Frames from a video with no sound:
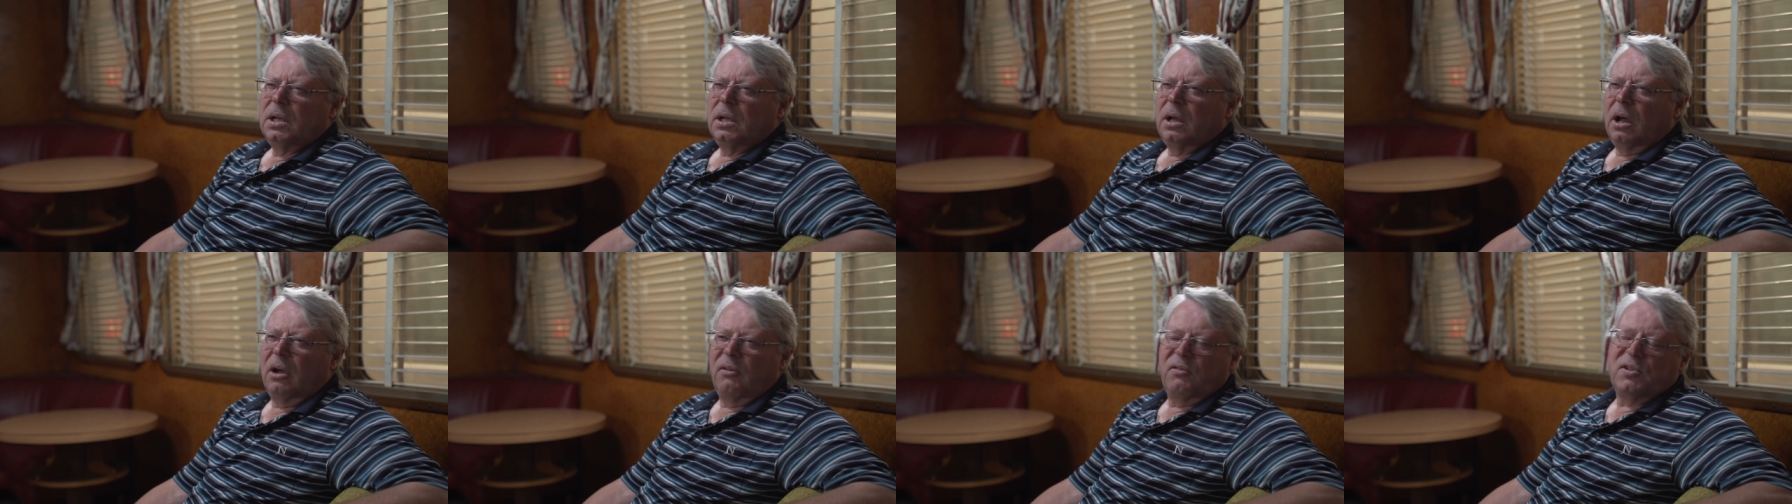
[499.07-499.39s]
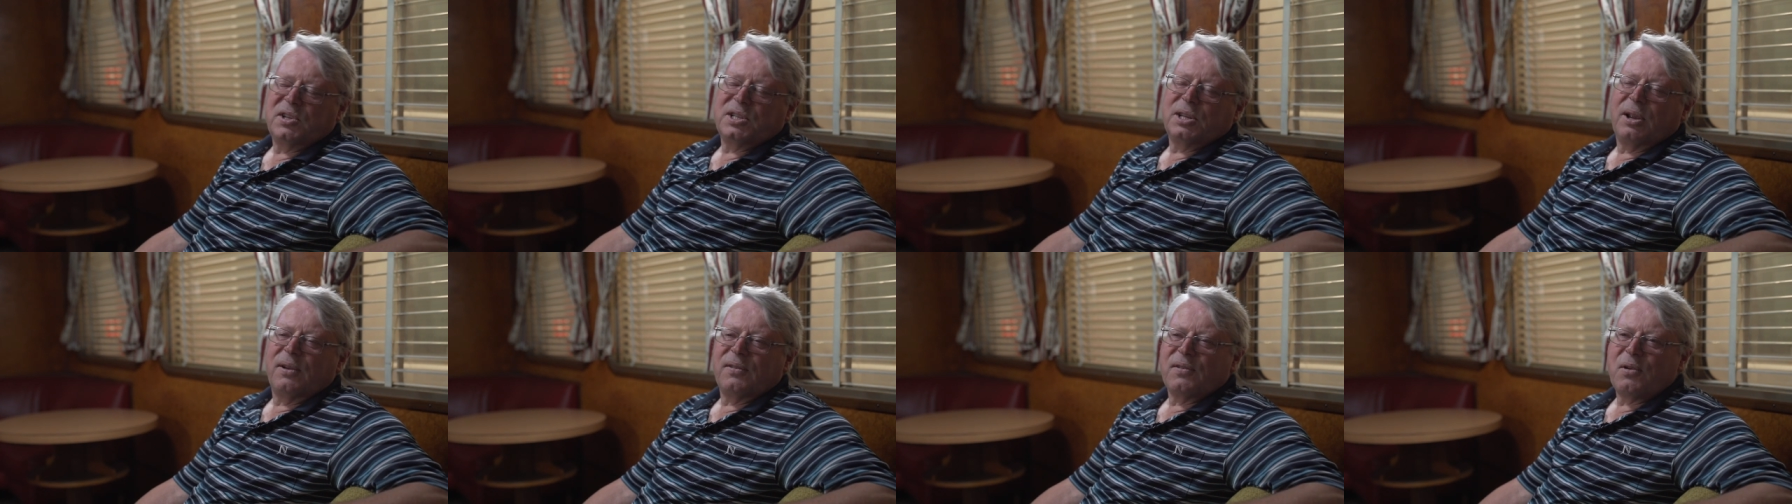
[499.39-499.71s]

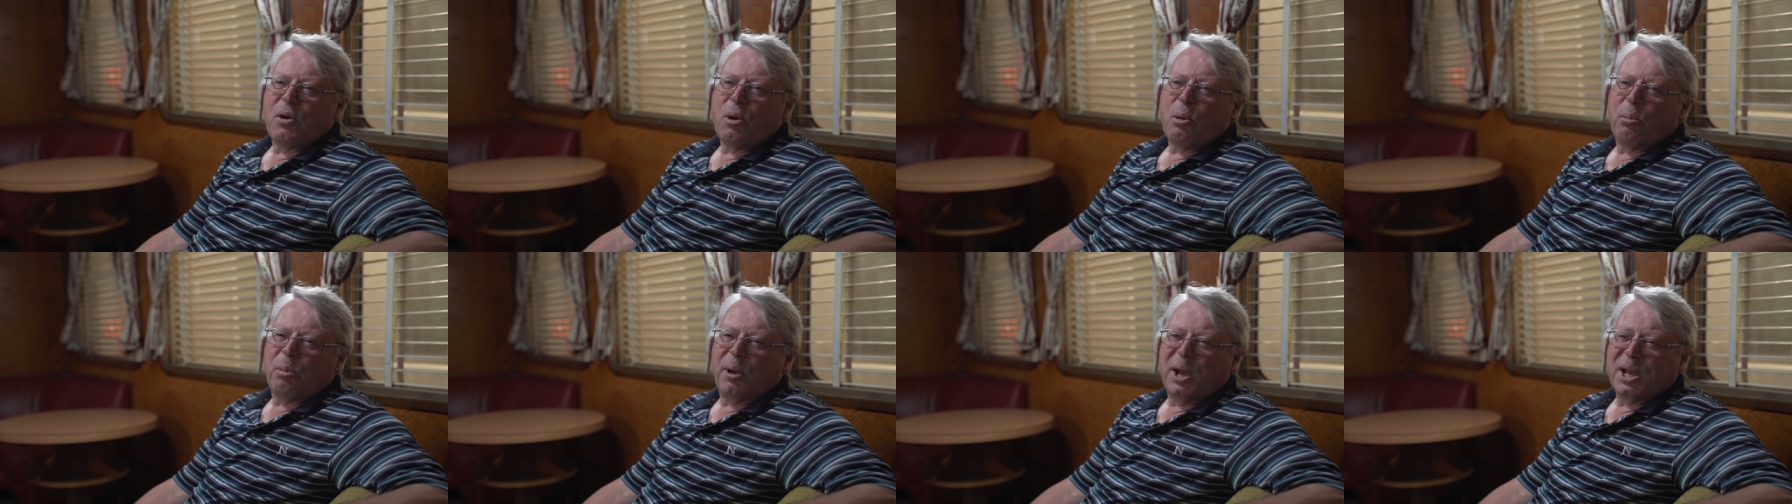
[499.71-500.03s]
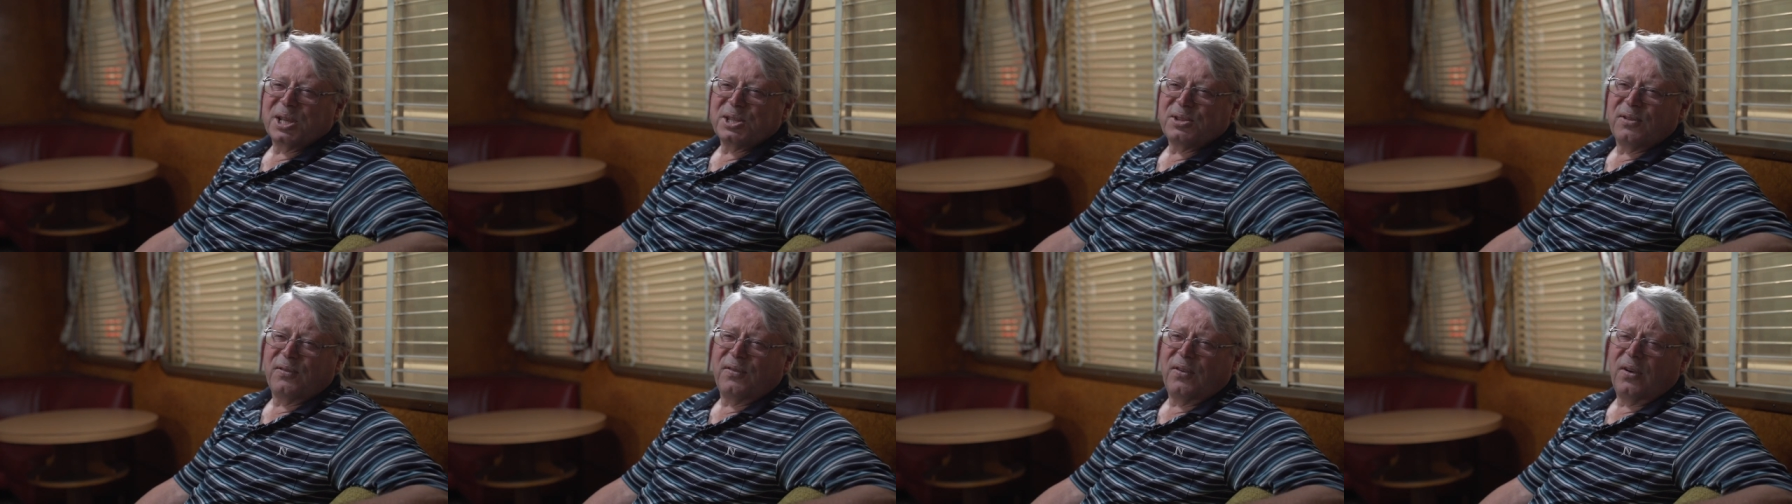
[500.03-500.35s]
Obviously I've gone
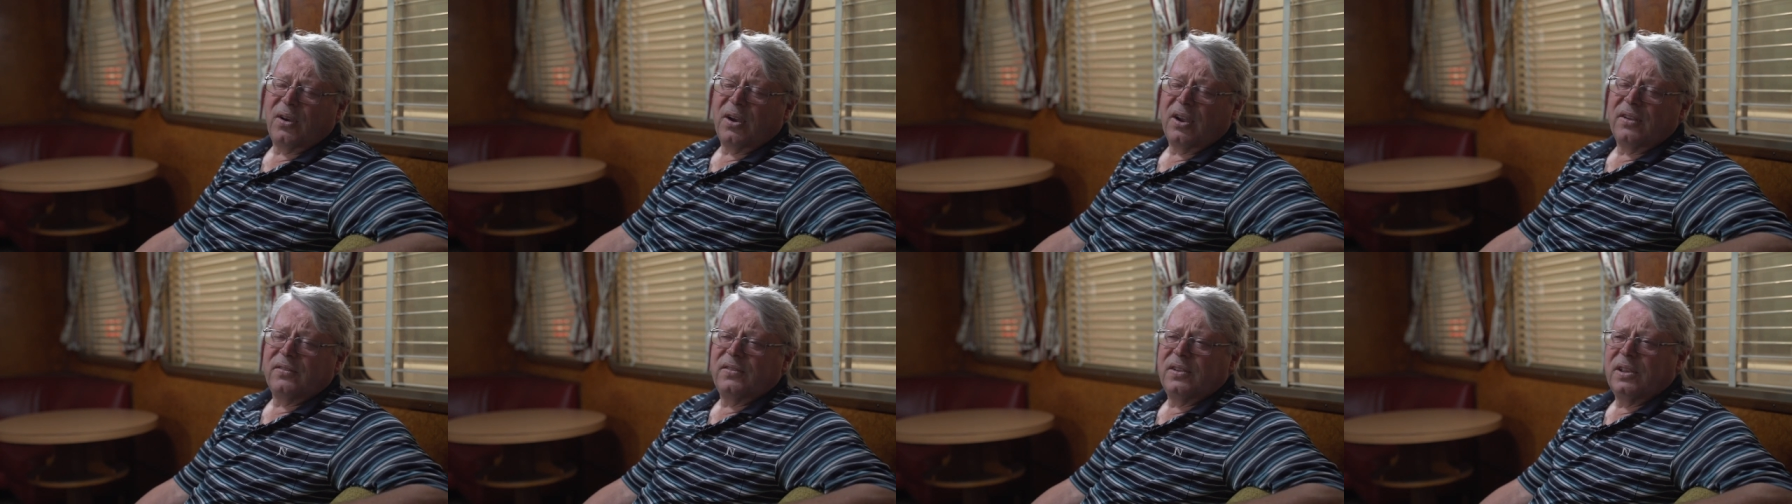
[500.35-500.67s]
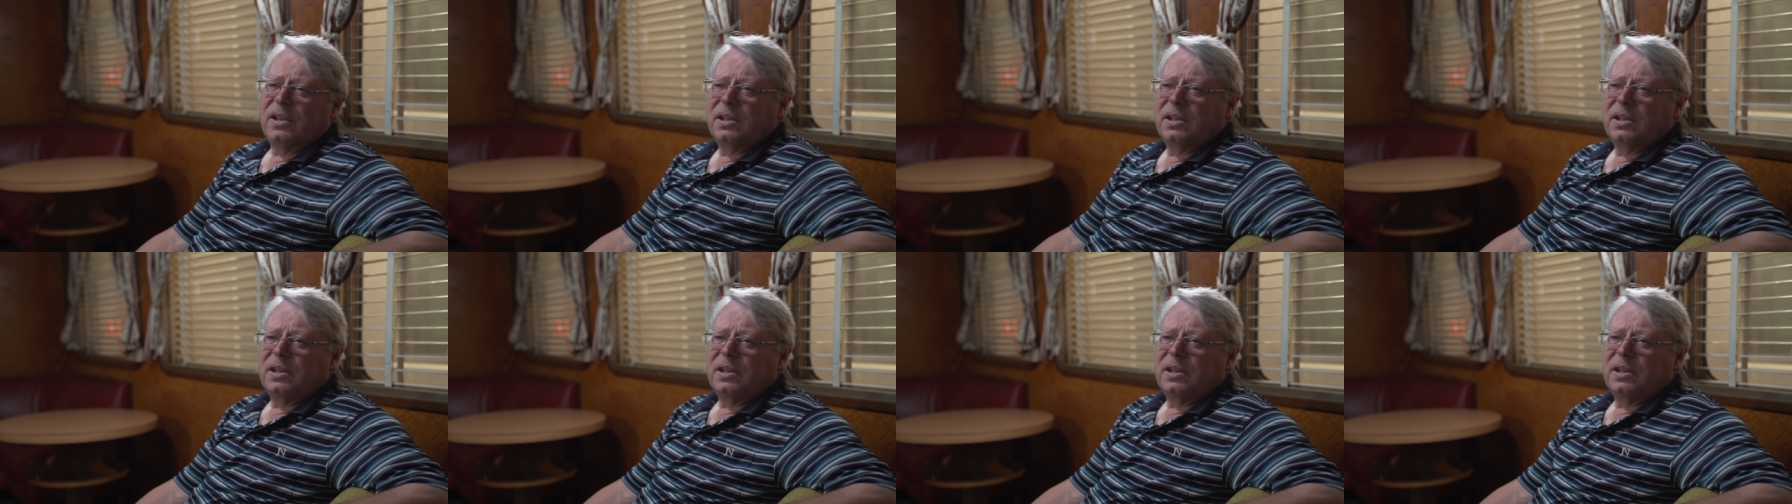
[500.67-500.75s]
past the five